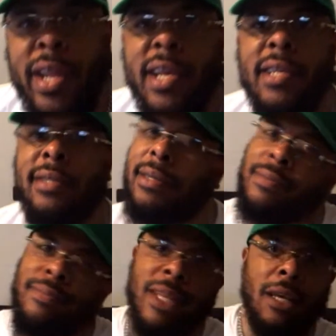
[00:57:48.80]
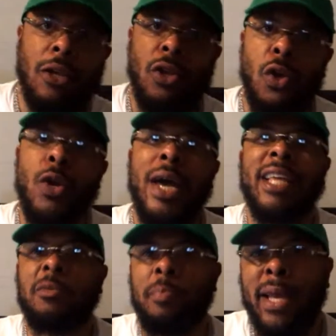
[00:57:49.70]
It's just the way it is. And
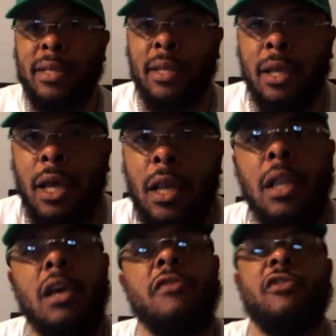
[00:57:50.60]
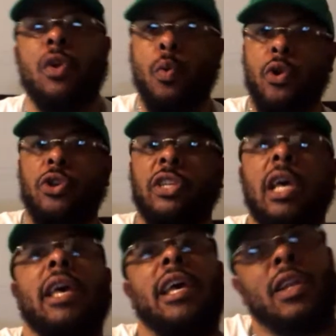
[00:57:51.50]
you gotta expect it. Look for
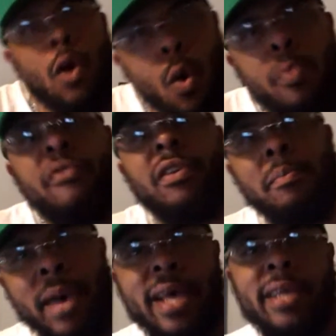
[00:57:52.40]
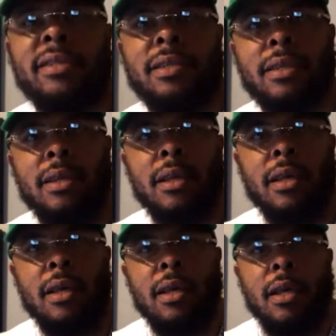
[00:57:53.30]
the worst and hope for the best.
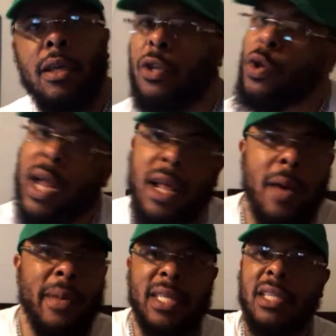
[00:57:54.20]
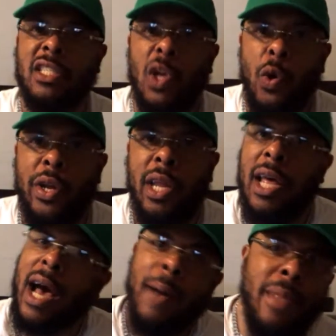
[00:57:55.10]
You gotta come into this knowing
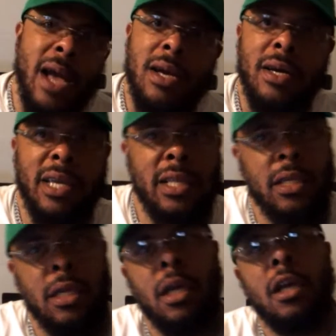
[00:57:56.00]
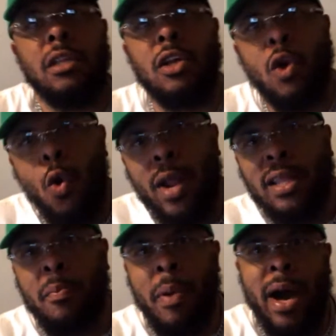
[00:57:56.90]
I'm not gonna get the gold at
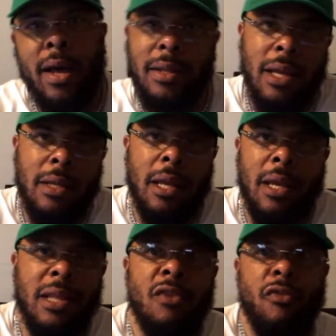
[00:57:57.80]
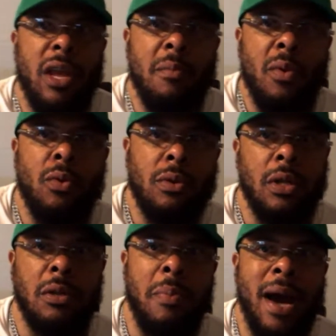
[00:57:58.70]
the pot, the end of the rainbow,
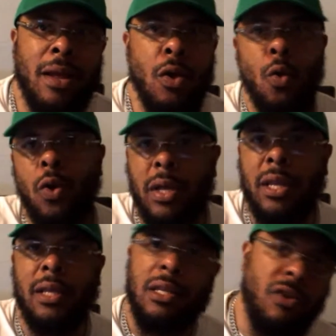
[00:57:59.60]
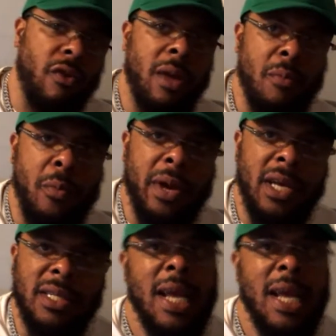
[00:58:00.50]
the pot of gold at the end of the rainbow, because